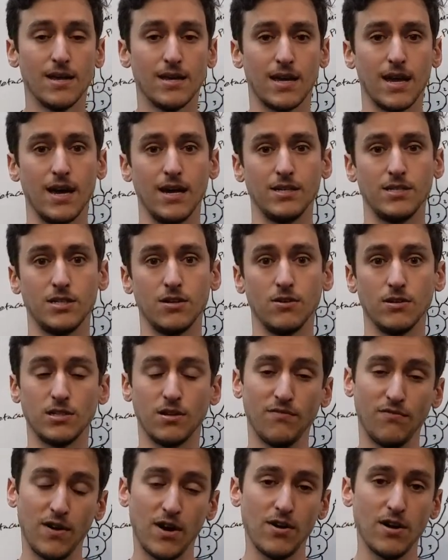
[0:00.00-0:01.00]
Okay, so it's a
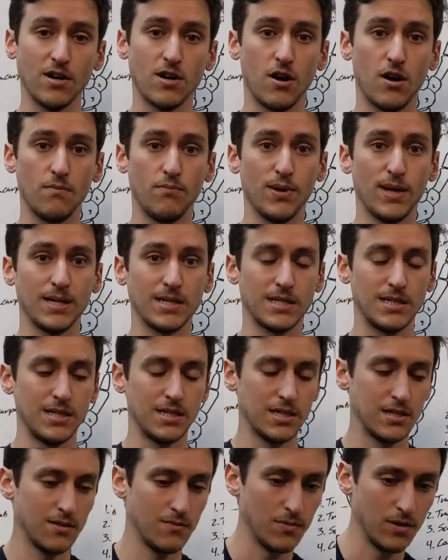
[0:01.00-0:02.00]
very complex
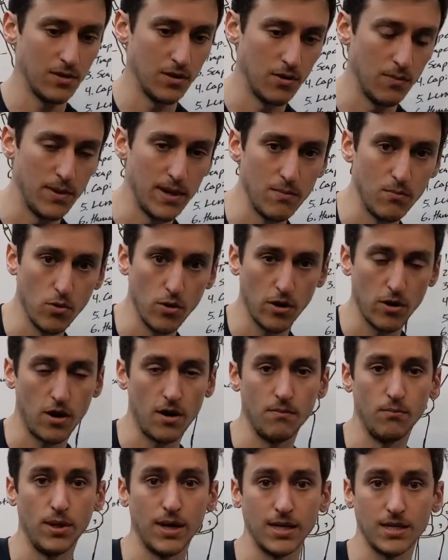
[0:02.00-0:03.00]
system, a little bit more
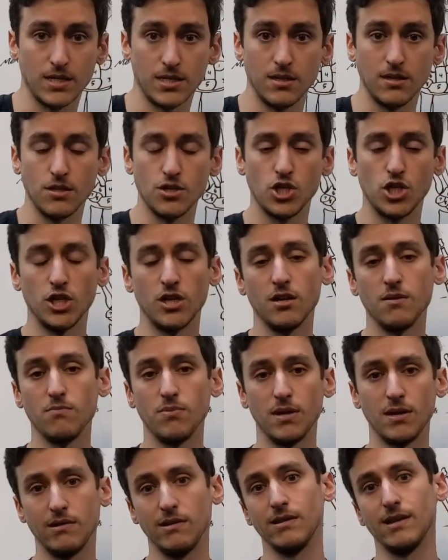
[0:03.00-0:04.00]
complex than the shin,
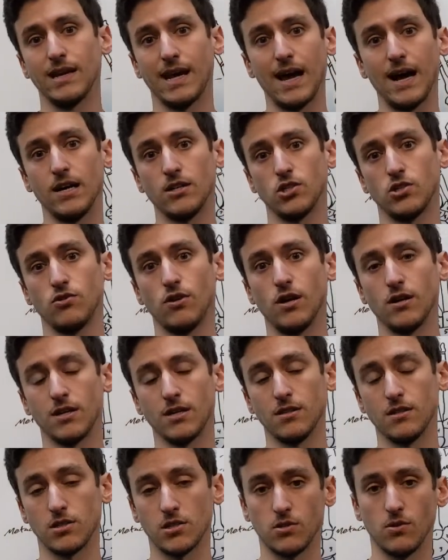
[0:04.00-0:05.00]
being the gastroc
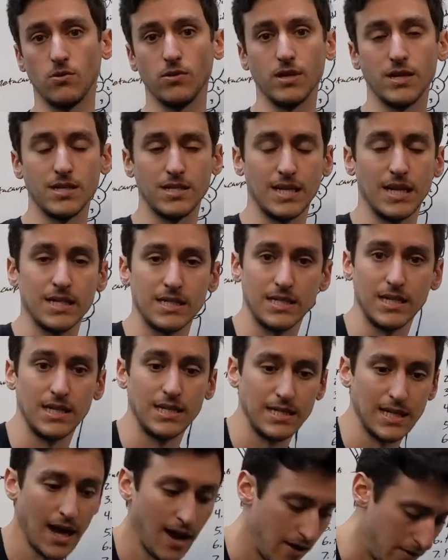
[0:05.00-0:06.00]
and the soleus that sit
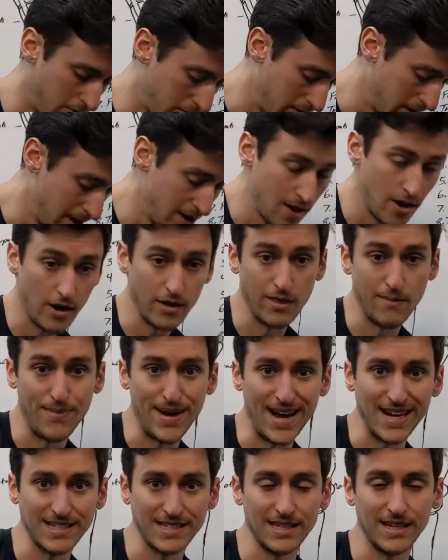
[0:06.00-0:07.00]
down on the
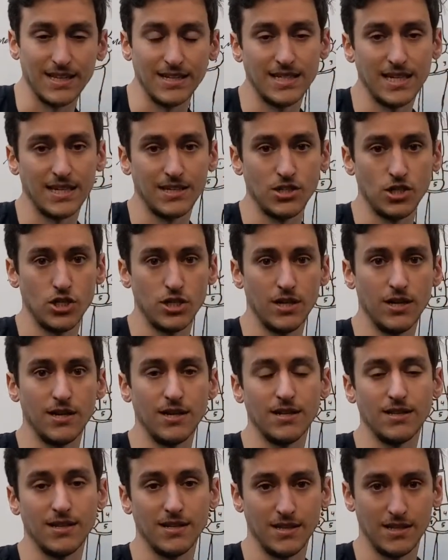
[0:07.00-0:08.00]
back side of the shin,
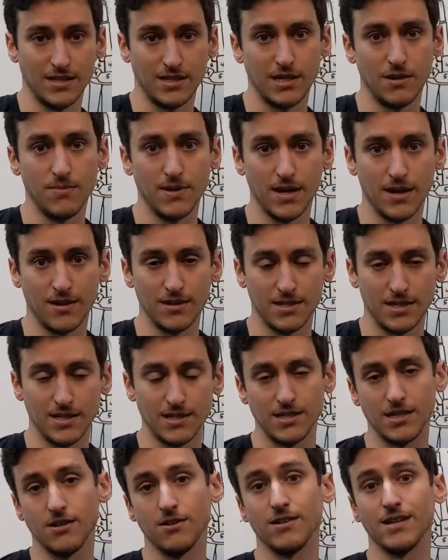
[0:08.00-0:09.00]
and then the tibialis
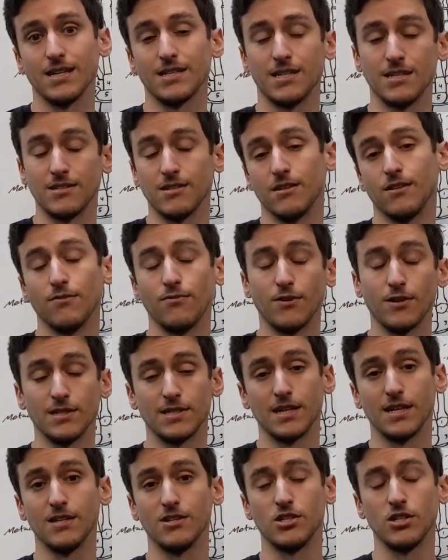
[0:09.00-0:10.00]
anterior that sits on the front side of the